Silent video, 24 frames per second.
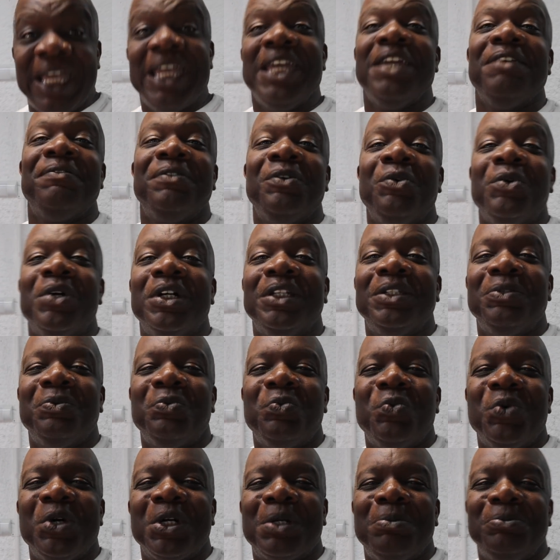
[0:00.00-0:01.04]
Hey everyone,
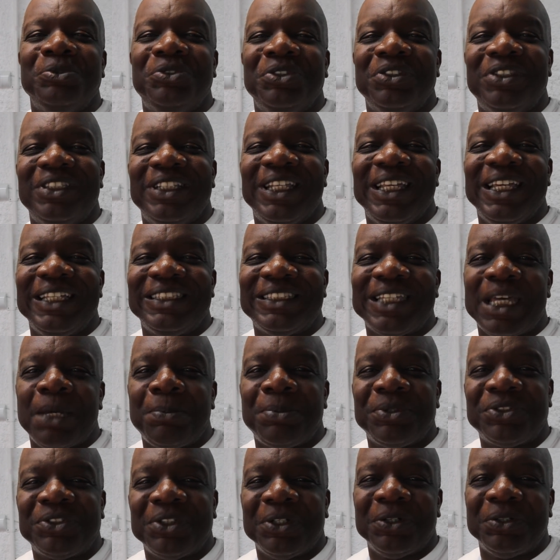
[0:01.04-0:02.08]
and welcome to today's
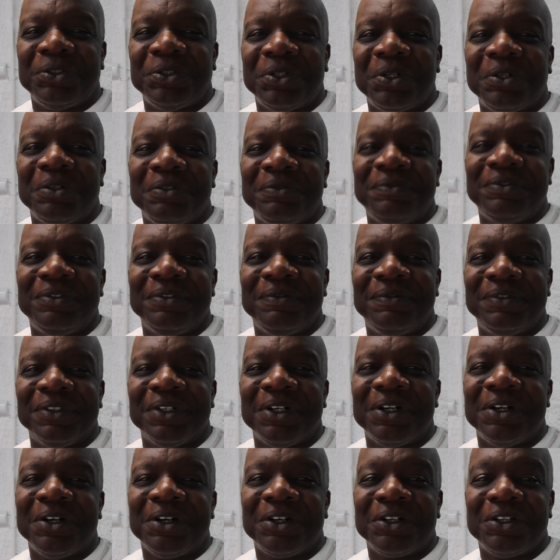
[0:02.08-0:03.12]
episode of the
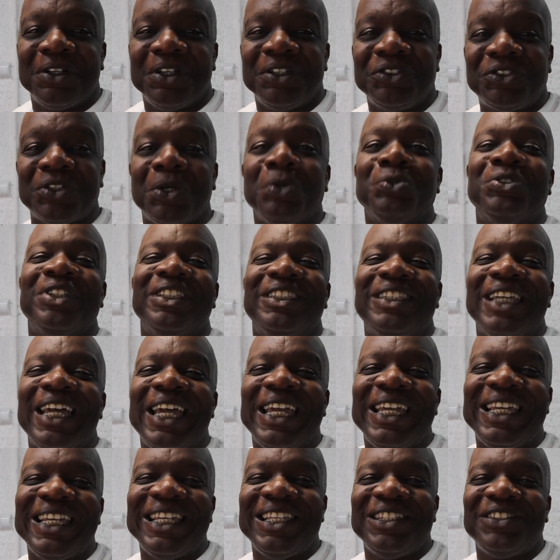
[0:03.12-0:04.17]
vlog. So
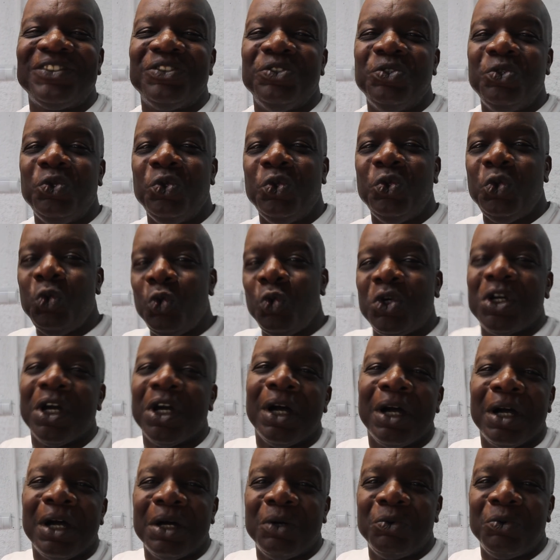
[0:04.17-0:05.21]
today is new
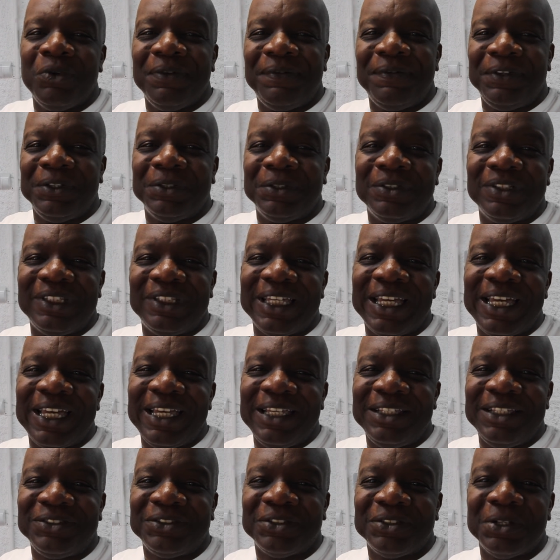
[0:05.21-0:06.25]
car reveal
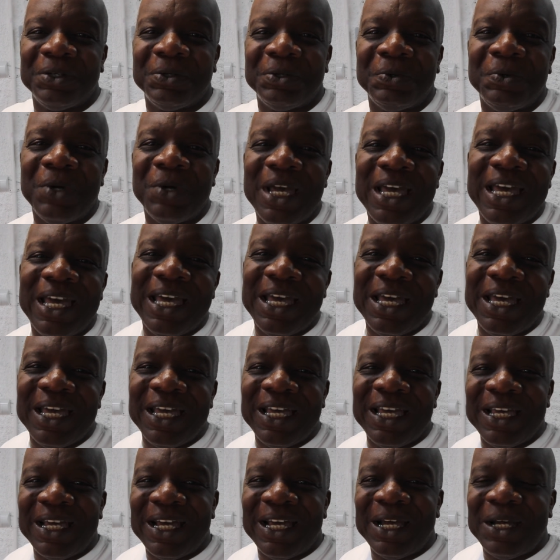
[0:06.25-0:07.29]
day, so
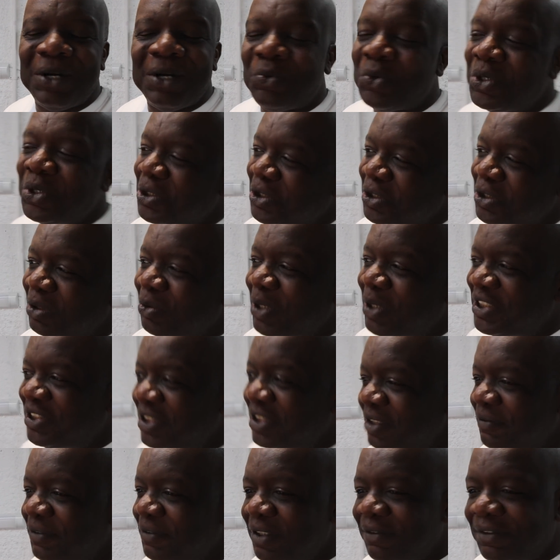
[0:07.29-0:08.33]
we're not going to waste
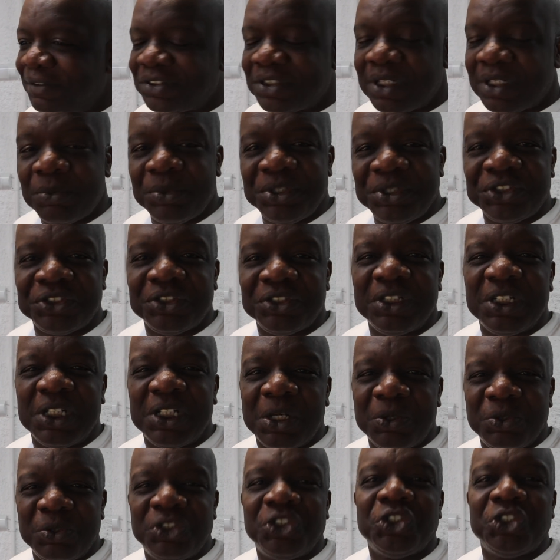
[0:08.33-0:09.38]
any further time. We're just going to
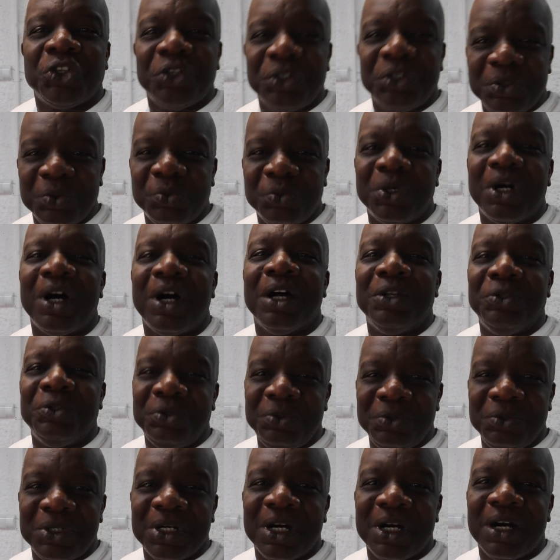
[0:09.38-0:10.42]
go and show you what our
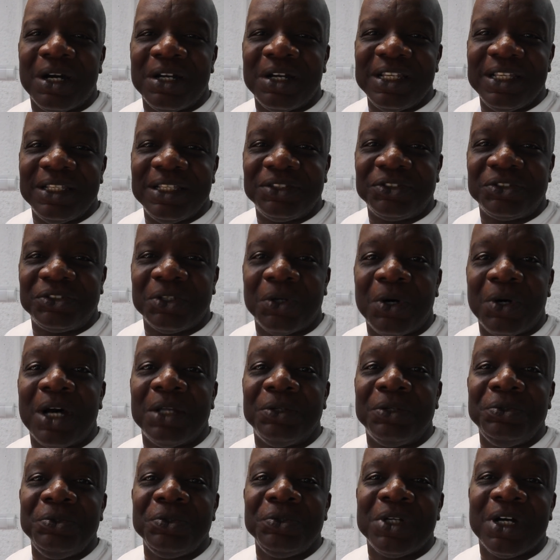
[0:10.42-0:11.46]
new car is. So our
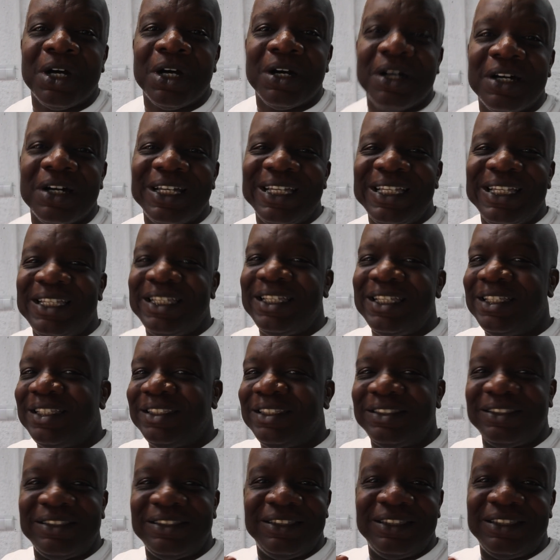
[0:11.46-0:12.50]
new car is